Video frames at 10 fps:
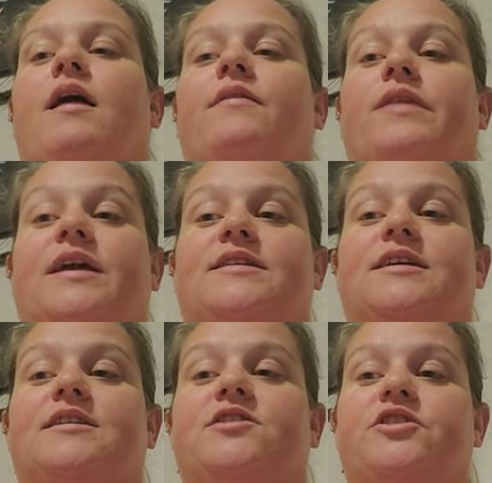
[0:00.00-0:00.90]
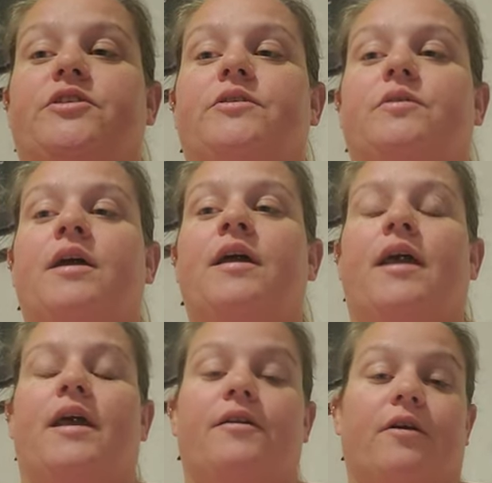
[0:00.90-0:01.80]
they did do
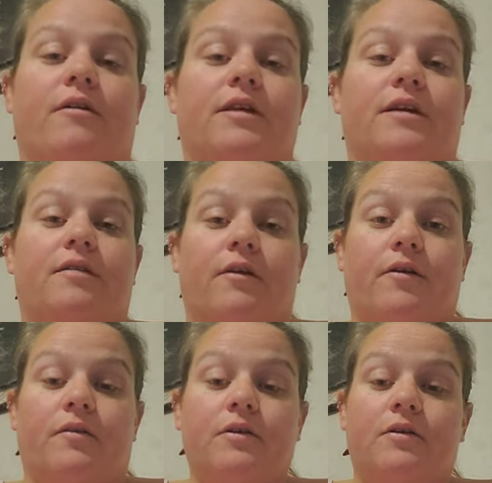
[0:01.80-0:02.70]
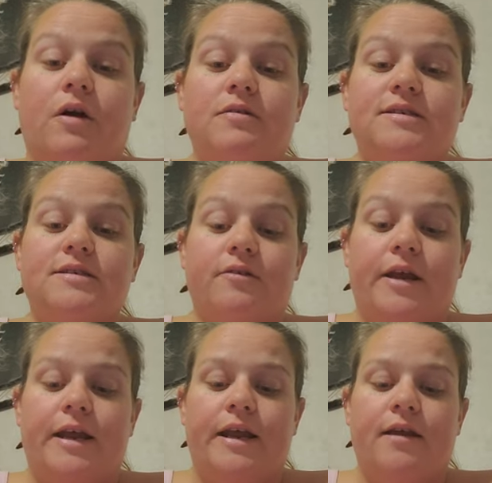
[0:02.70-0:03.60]
an early glucose
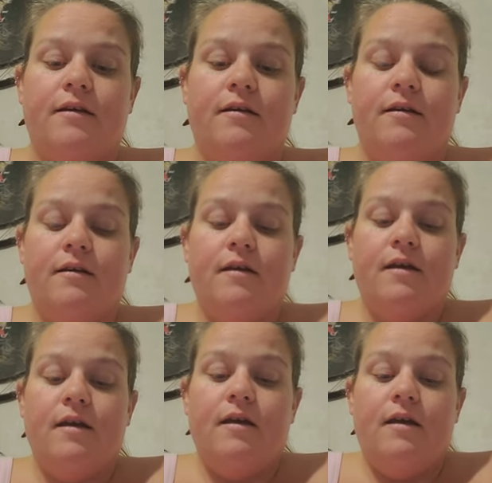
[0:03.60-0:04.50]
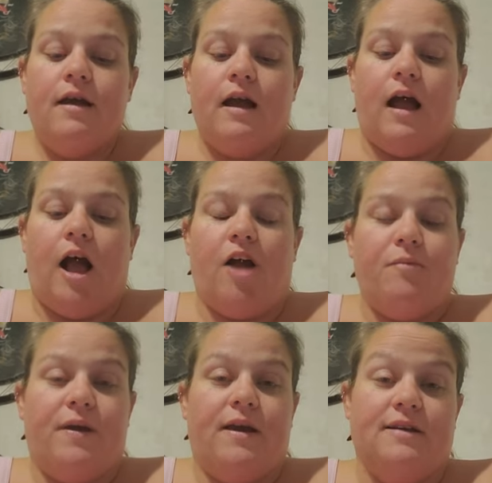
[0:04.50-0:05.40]
screening uh,
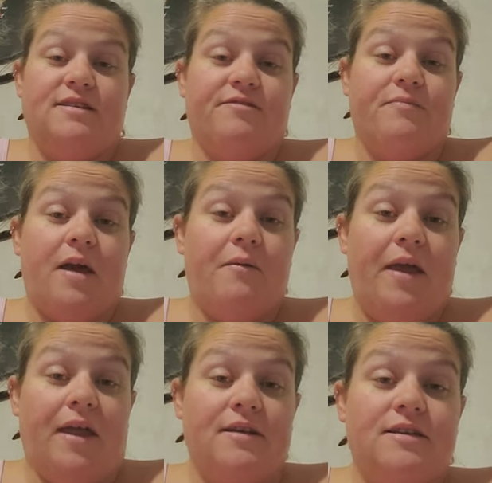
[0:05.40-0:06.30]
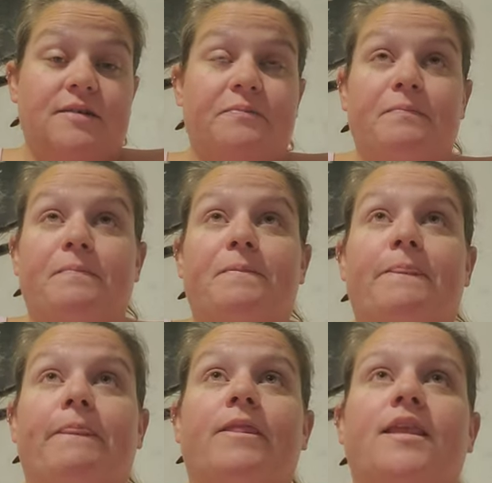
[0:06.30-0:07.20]
because of my weight.
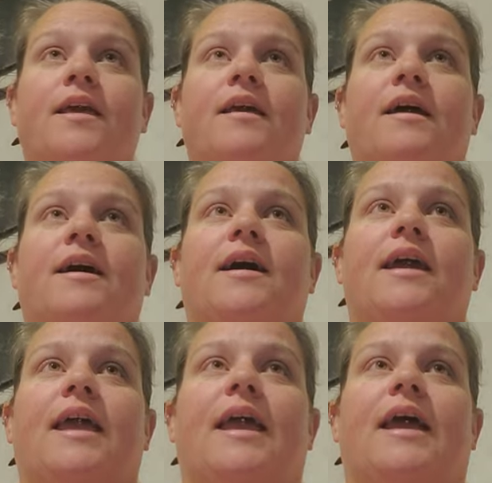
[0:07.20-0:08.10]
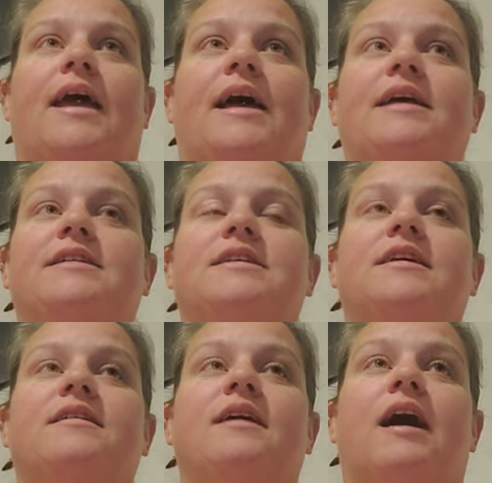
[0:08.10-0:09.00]
And
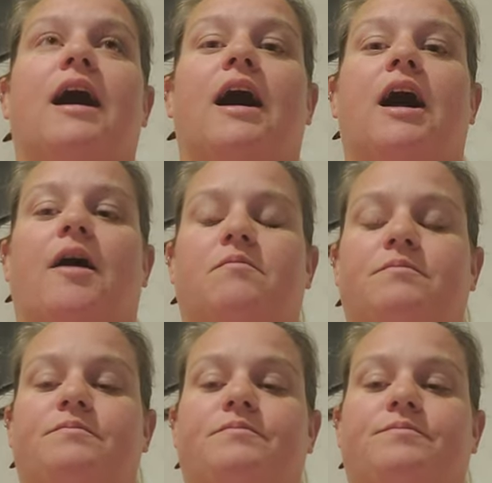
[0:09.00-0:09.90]
um,